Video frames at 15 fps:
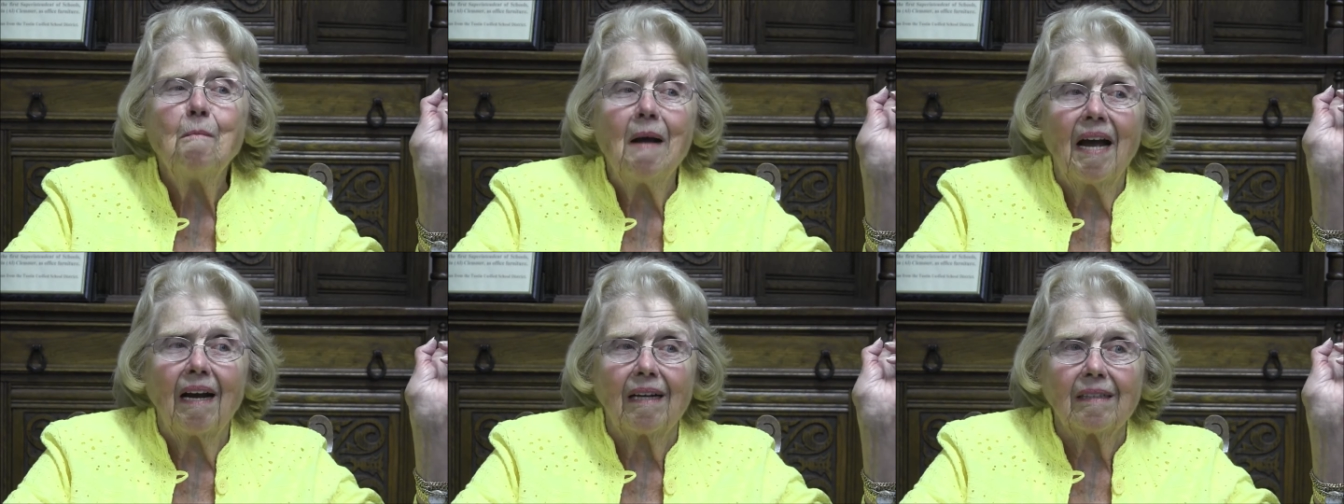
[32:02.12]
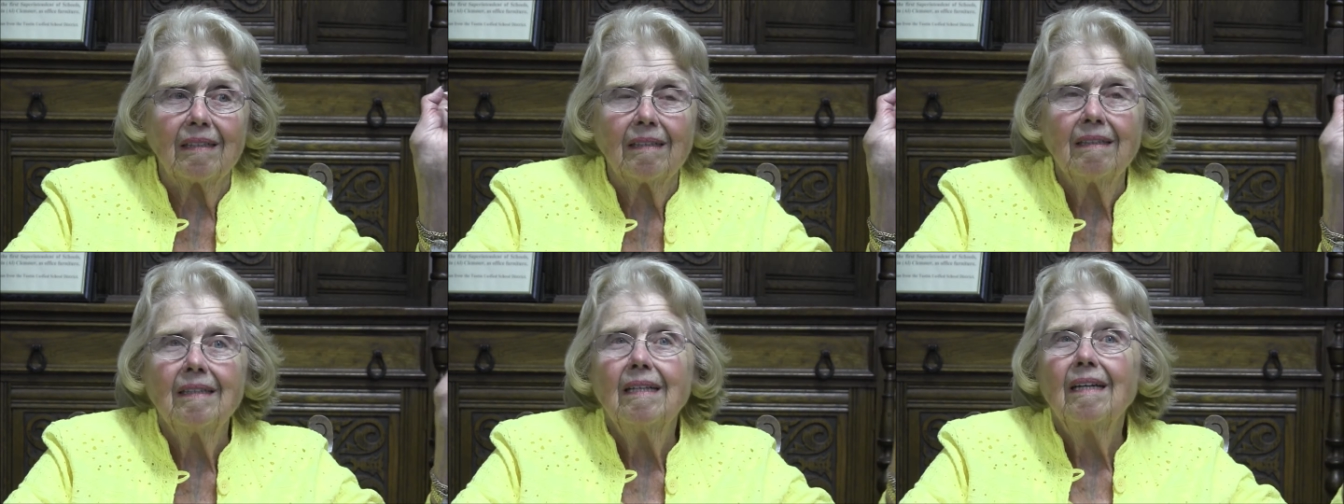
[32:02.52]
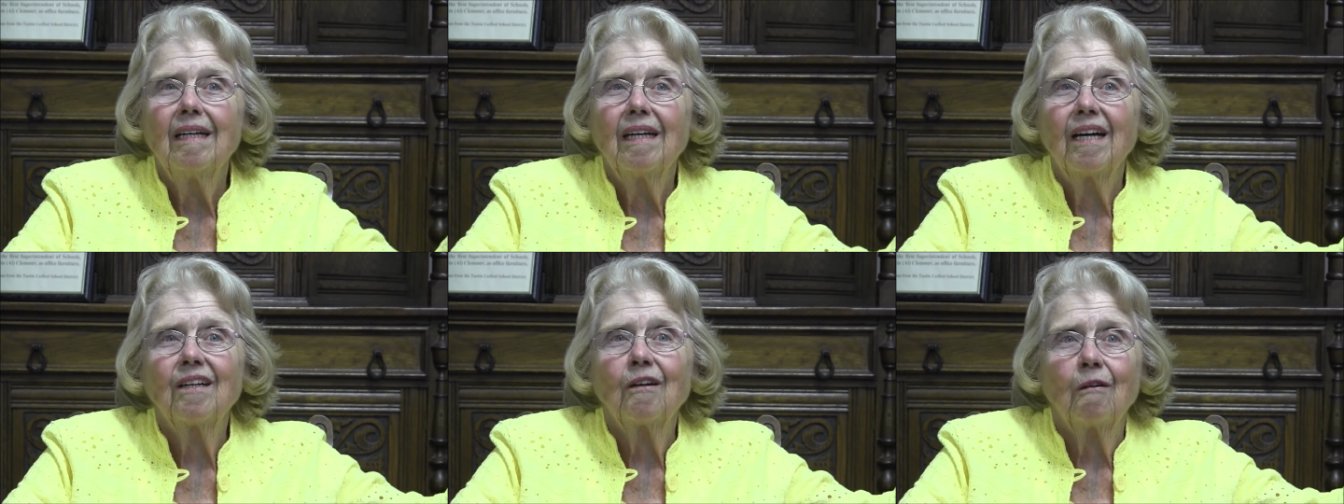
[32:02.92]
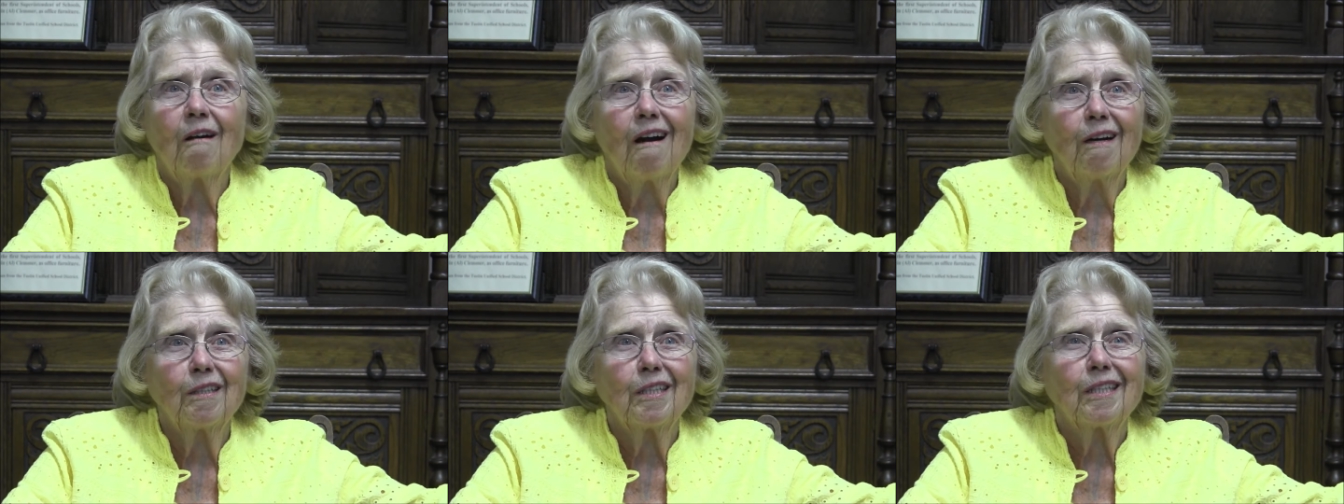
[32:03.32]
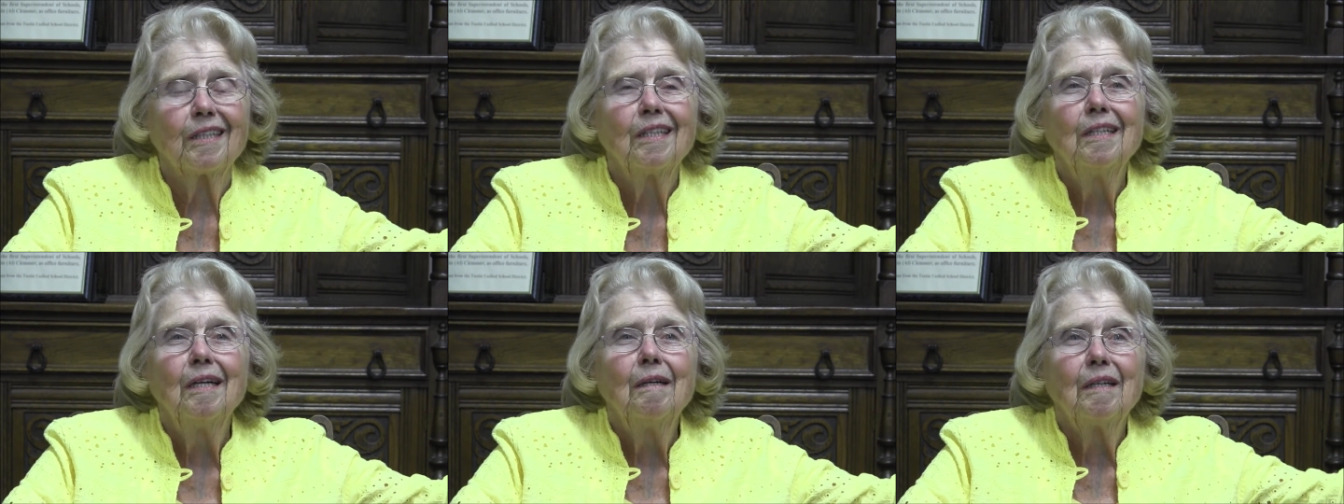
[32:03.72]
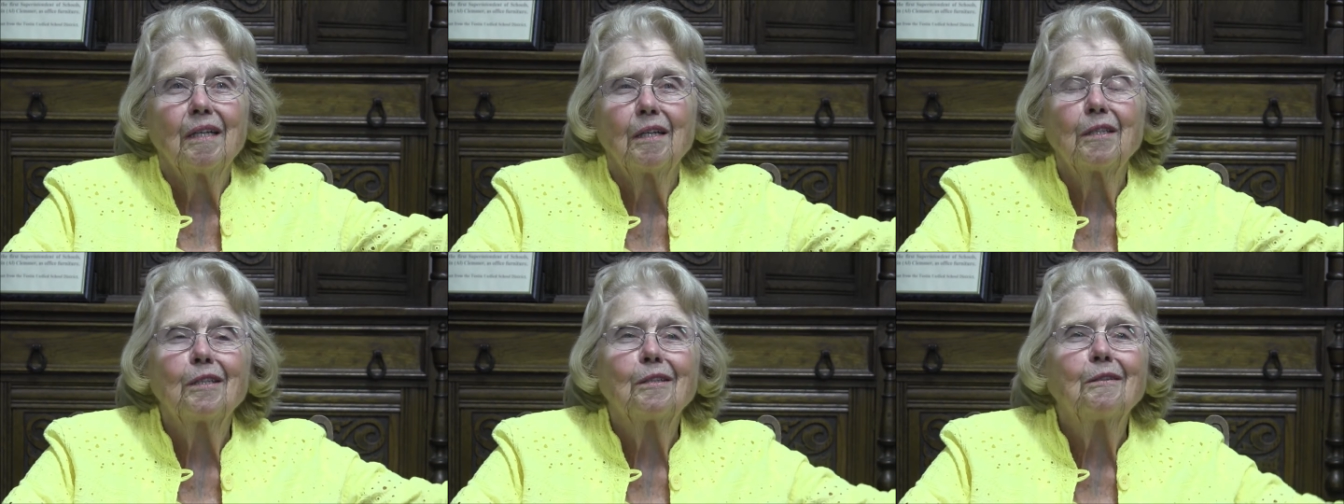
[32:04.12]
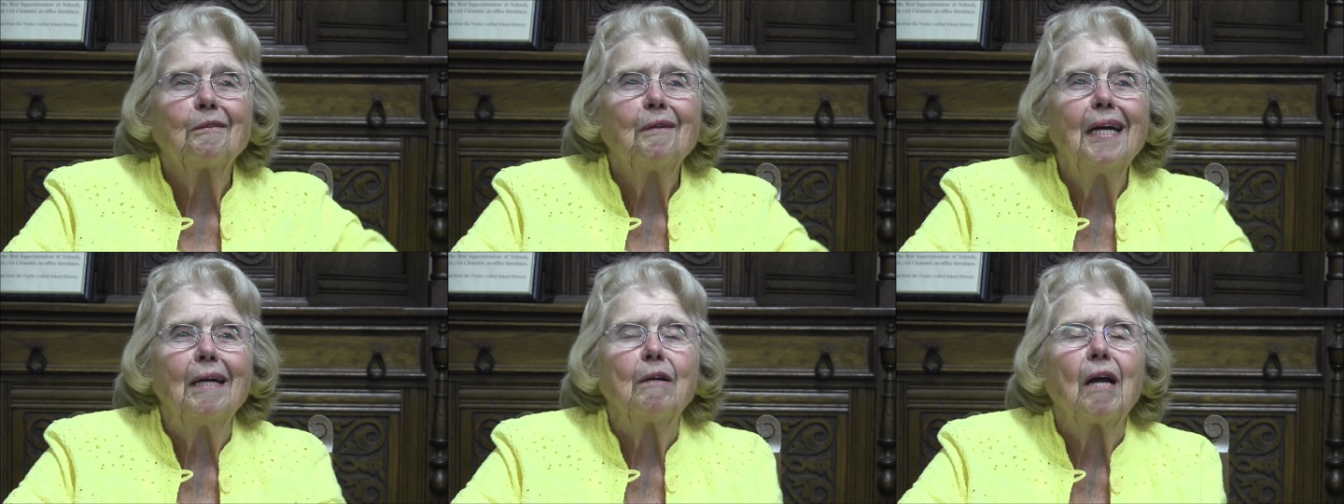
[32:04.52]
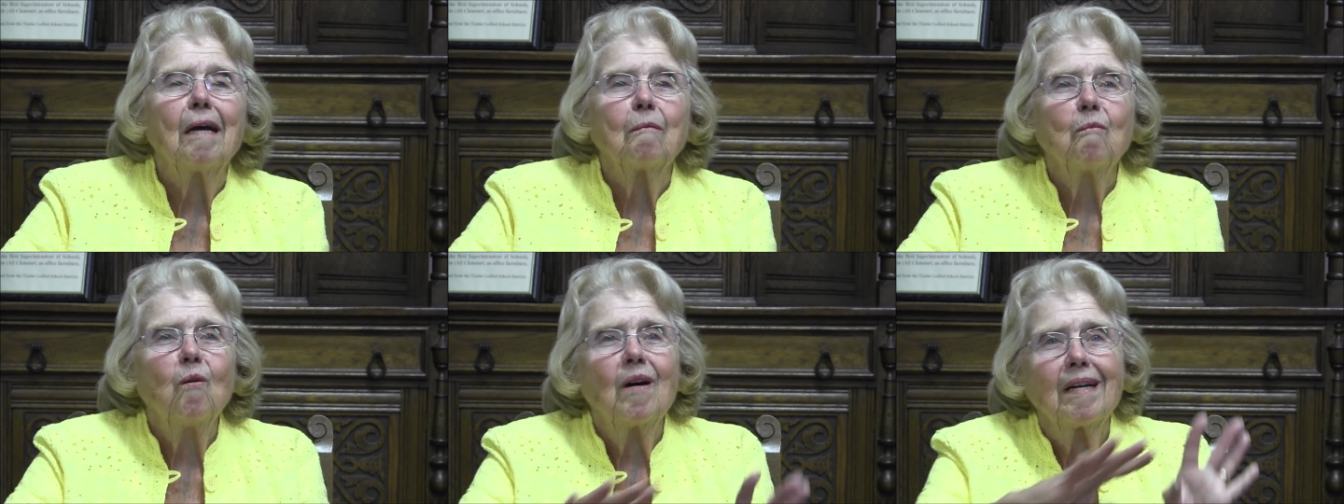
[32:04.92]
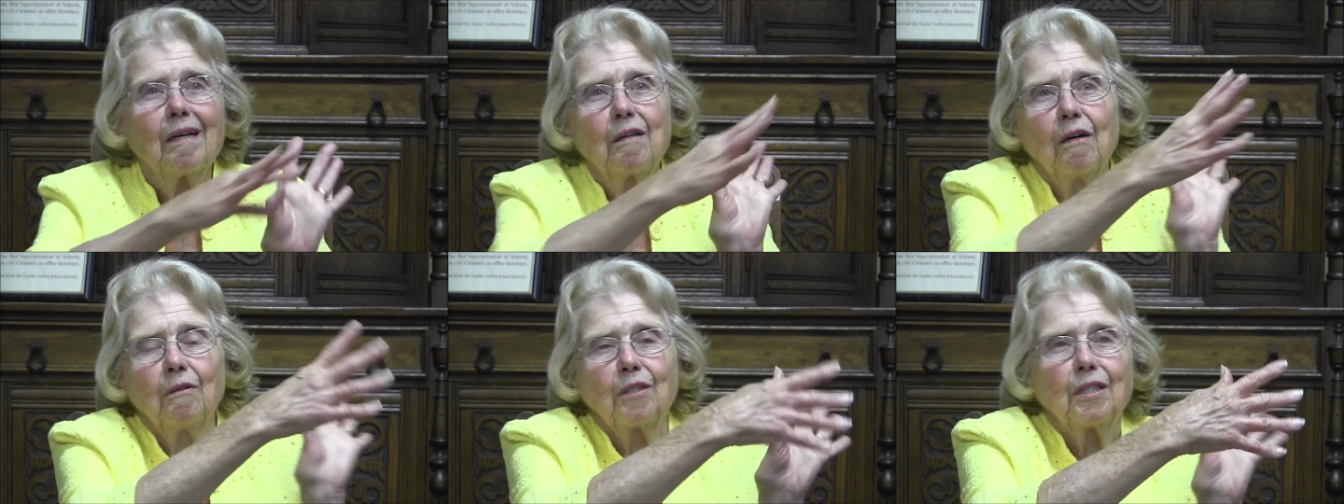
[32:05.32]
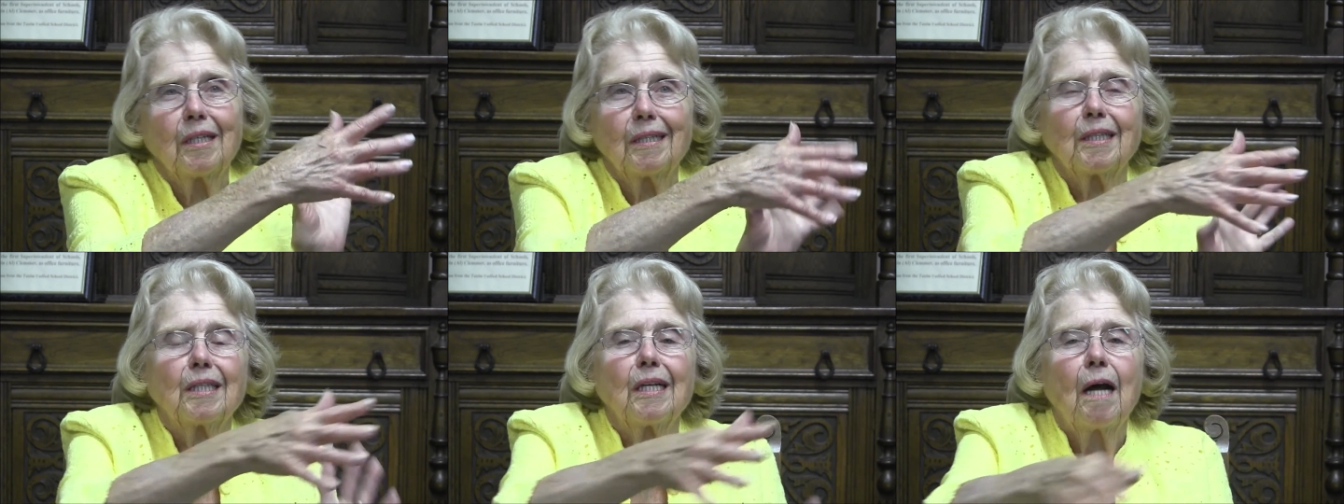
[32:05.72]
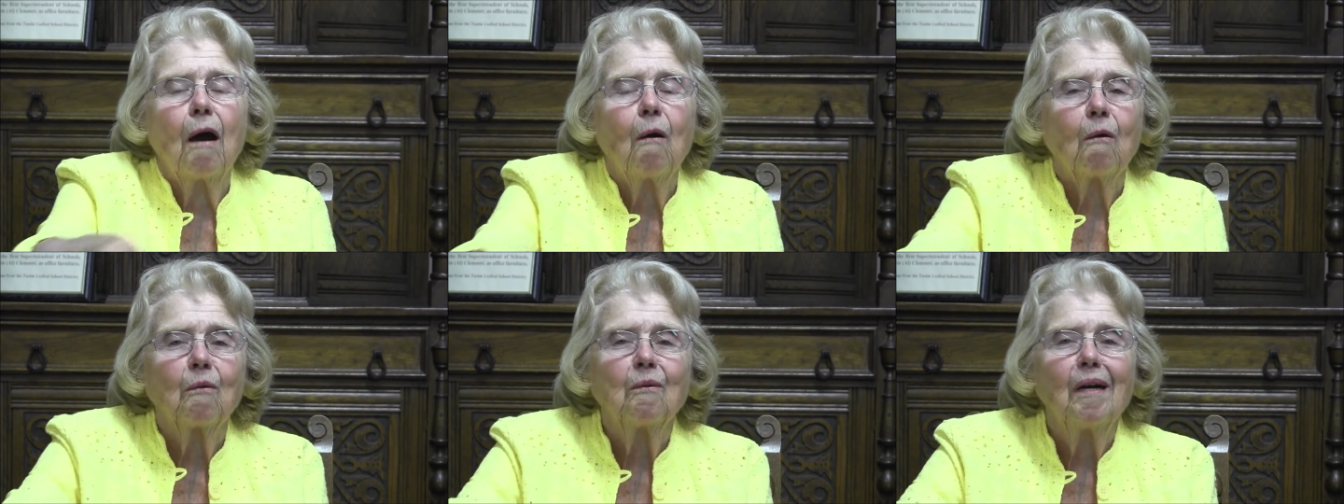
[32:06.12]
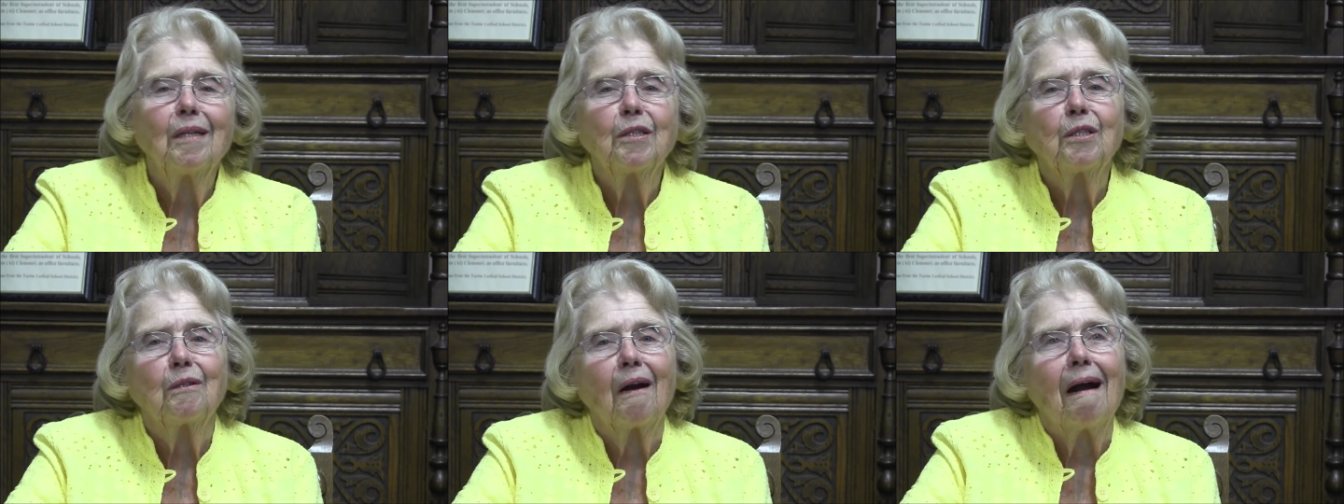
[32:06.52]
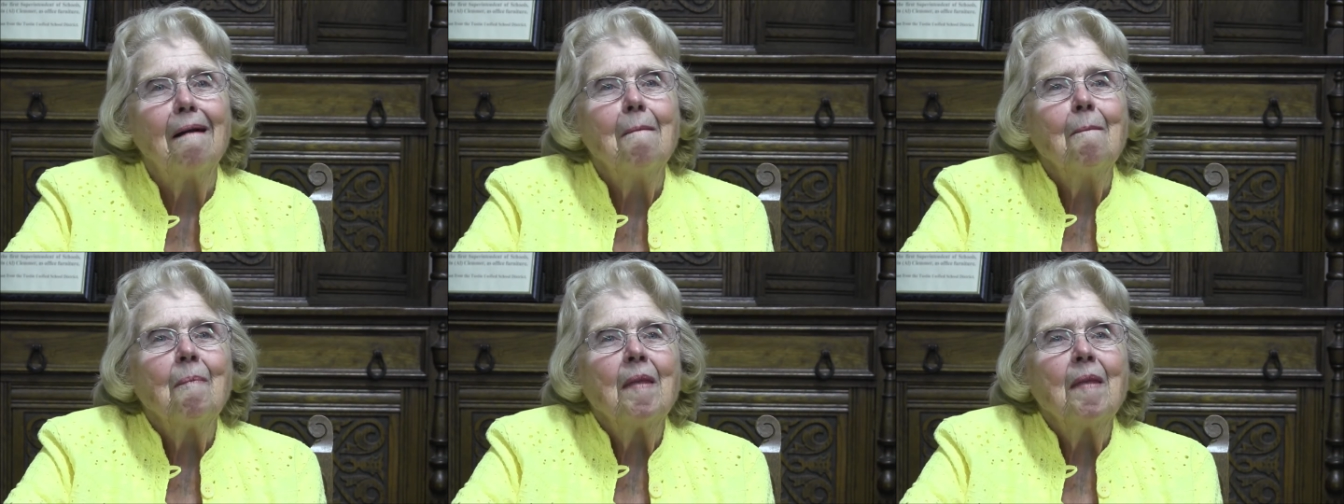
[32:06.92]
Man across the street in one of those that's now a restaurant,